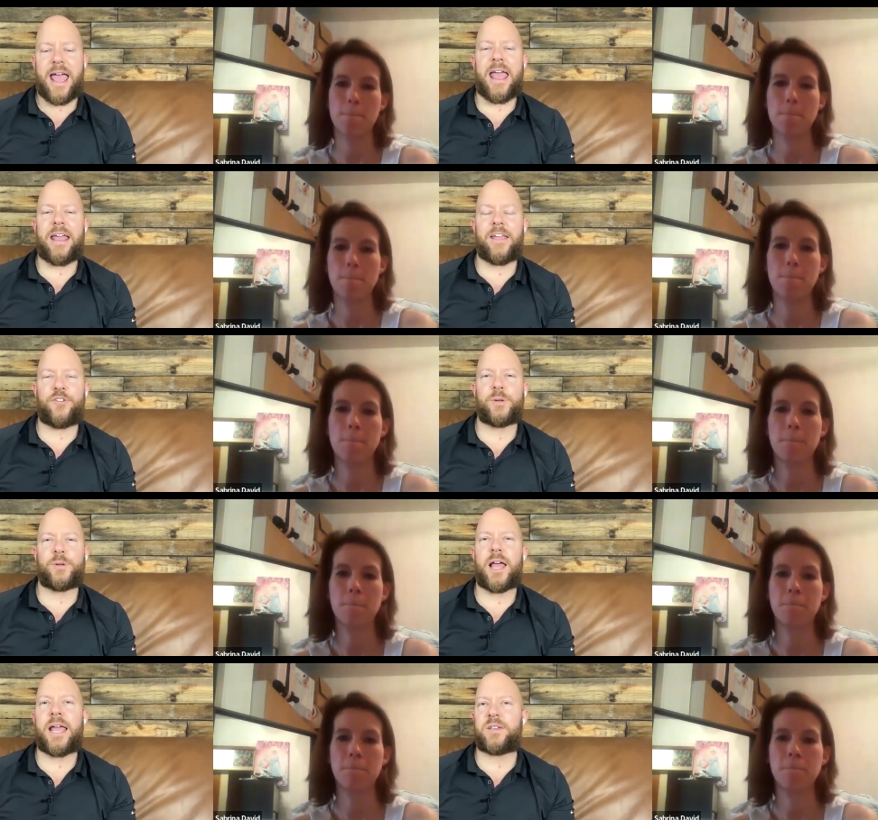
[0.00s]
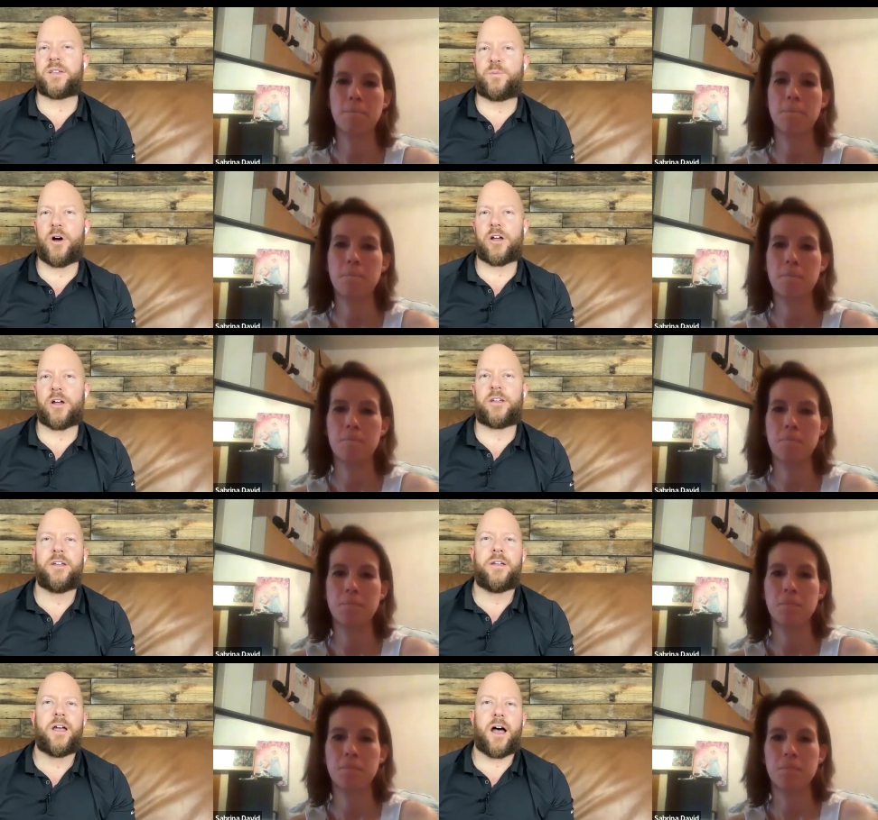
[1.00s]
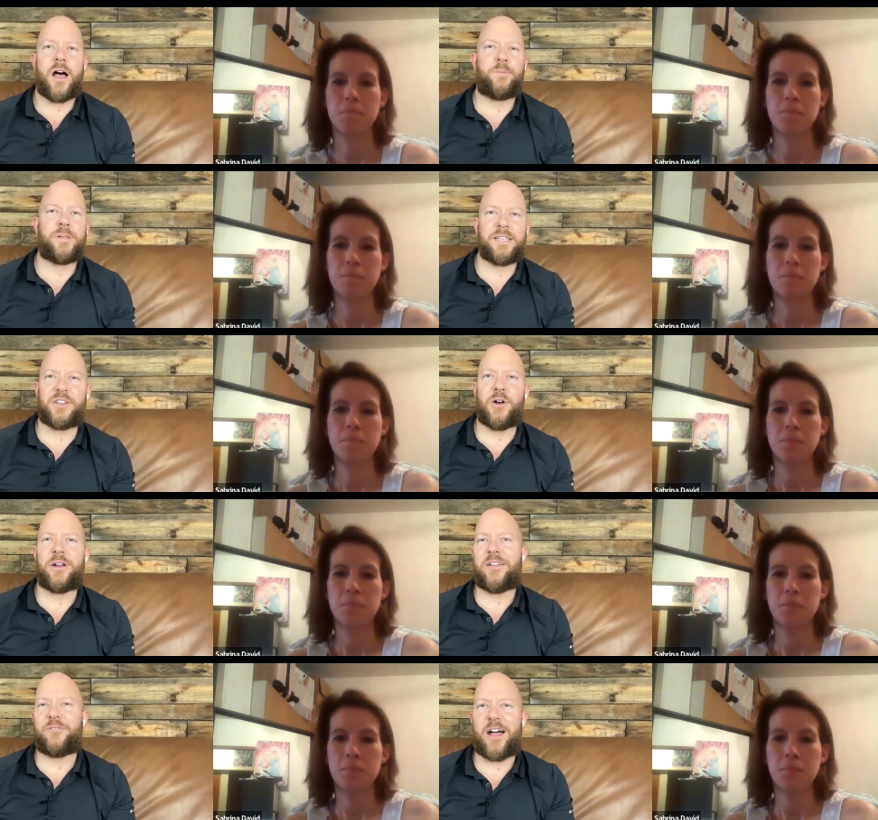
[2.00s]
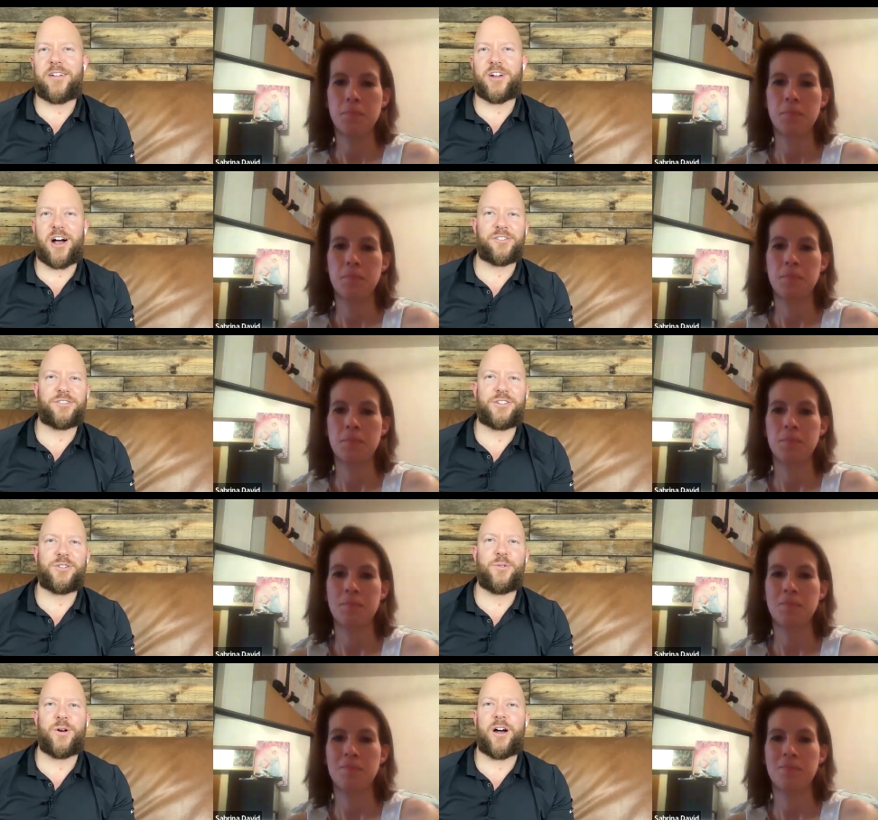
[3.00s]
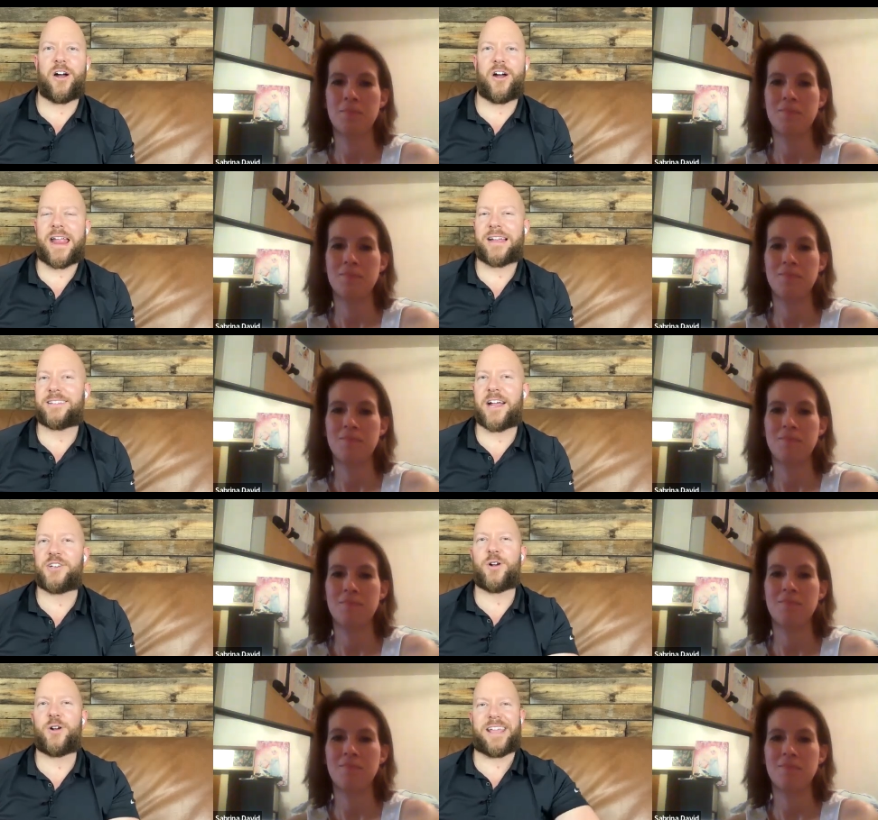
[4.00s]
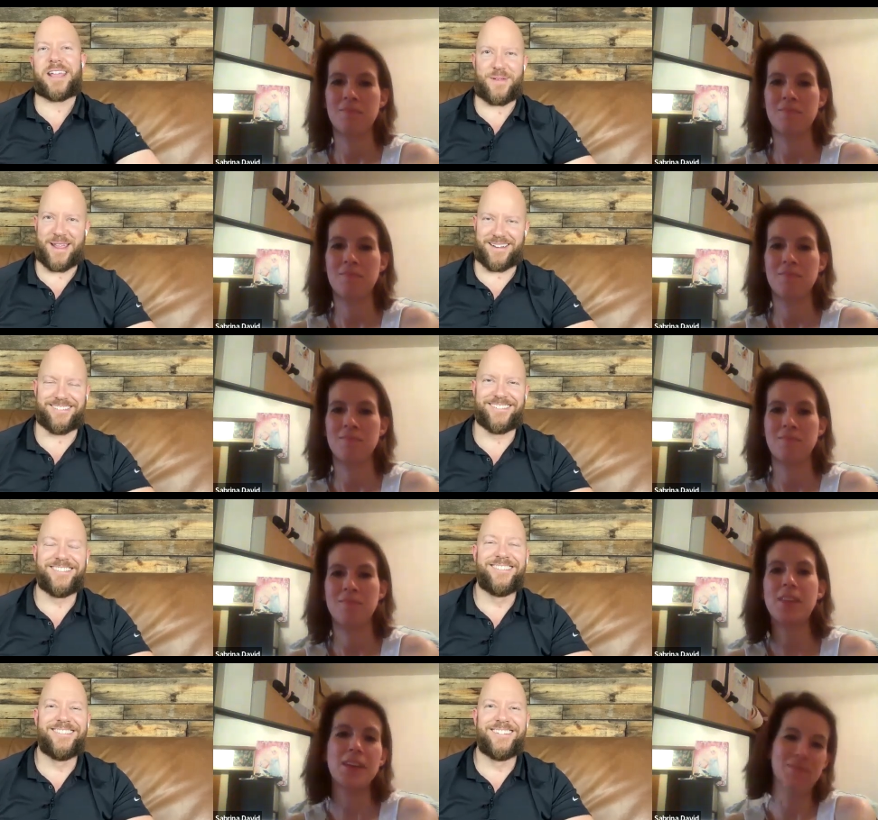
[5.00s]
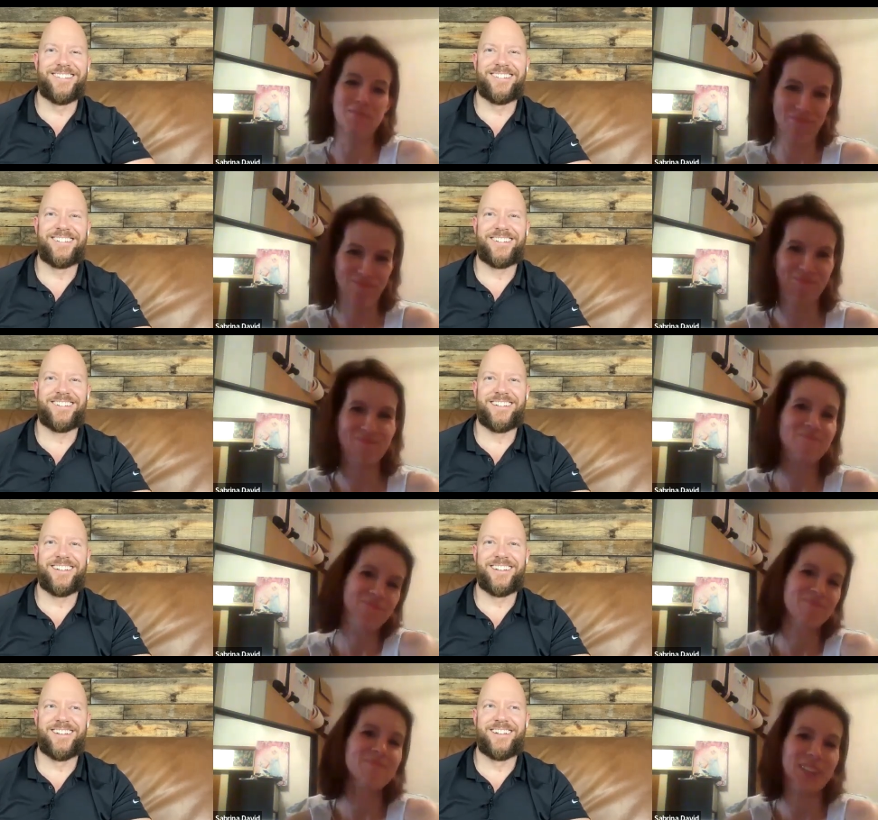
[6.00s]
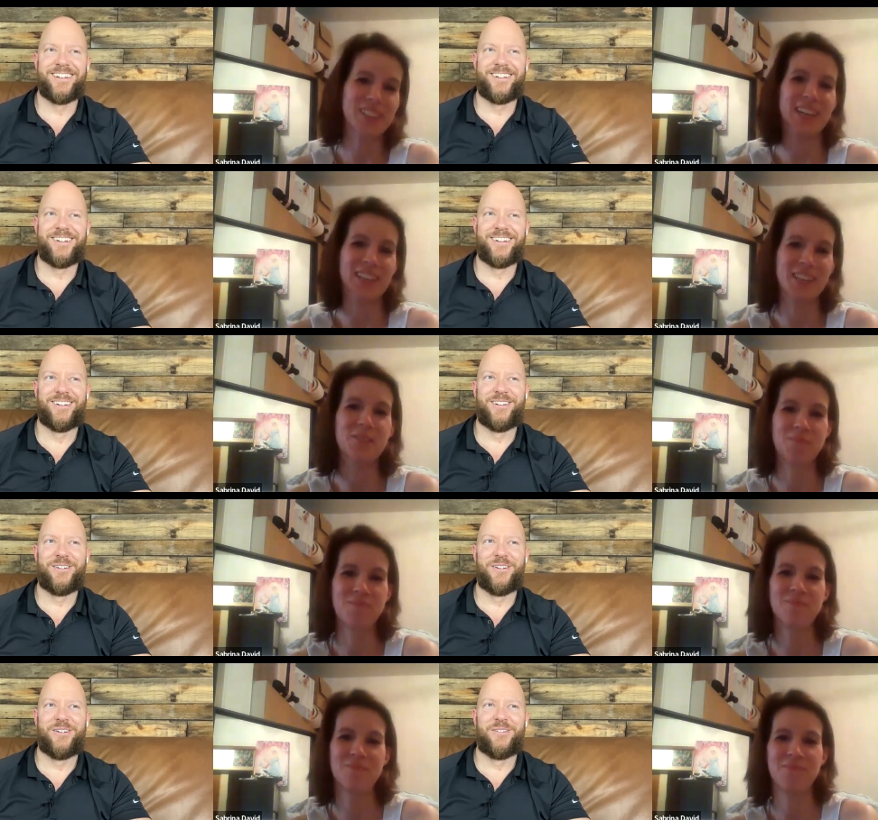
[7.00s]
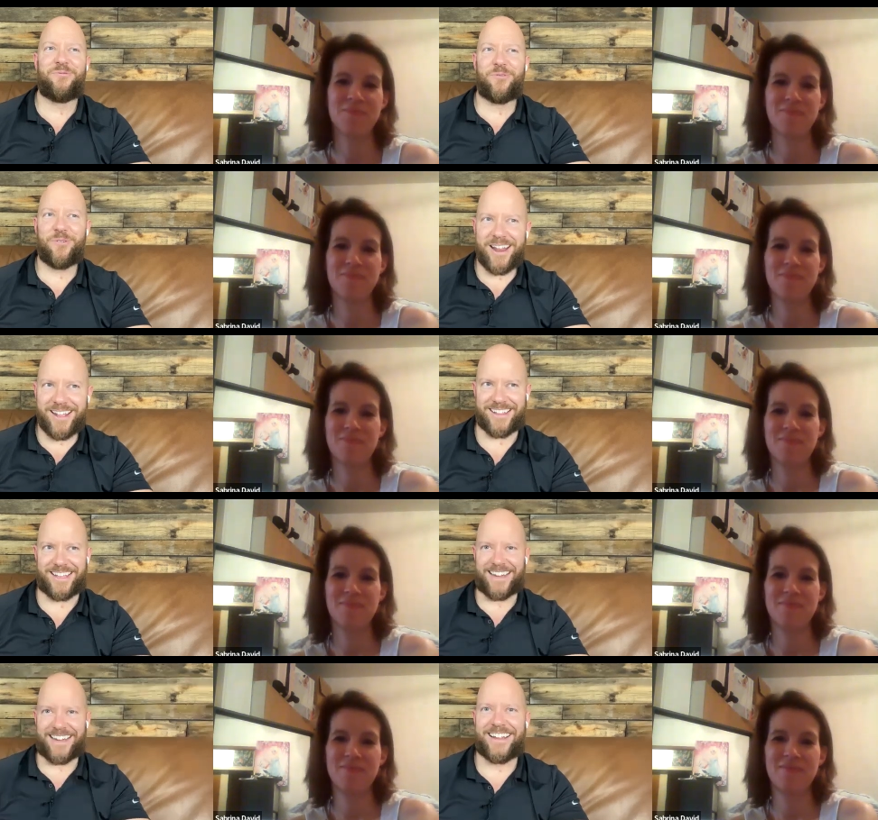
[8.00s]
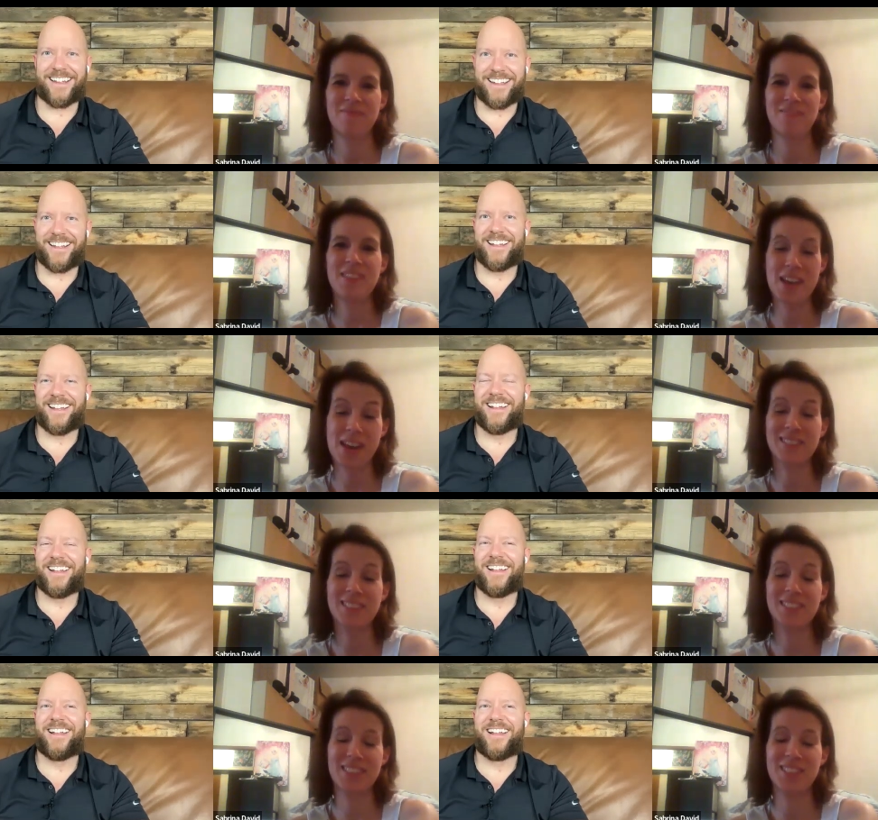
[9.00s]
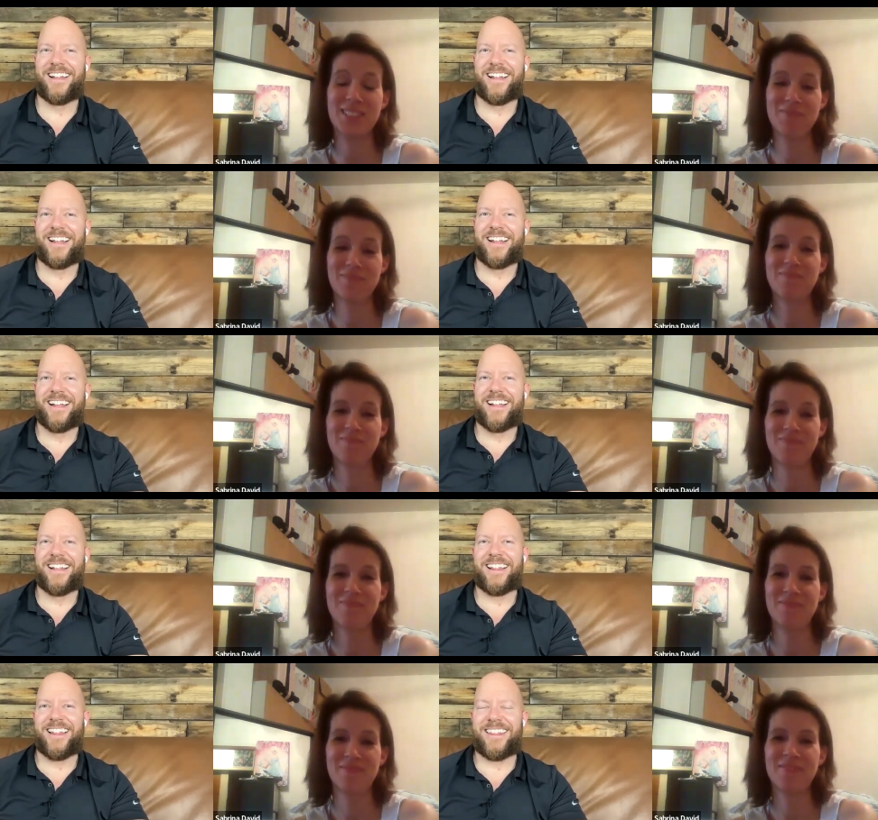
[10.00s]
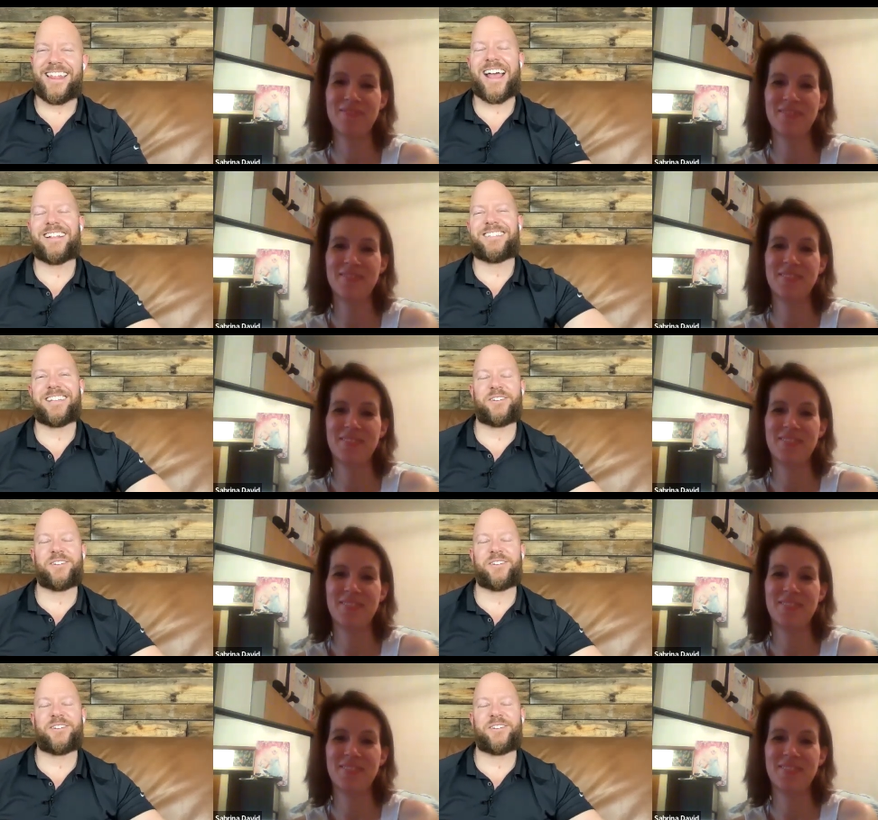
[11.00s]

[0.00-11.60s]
Speaker 1: hey, if you would like this book, uh, please donate $5 to our anti drug campaign.
Speaker 2: Yeah, exactly.
Speaker 1: Really? Yes. That's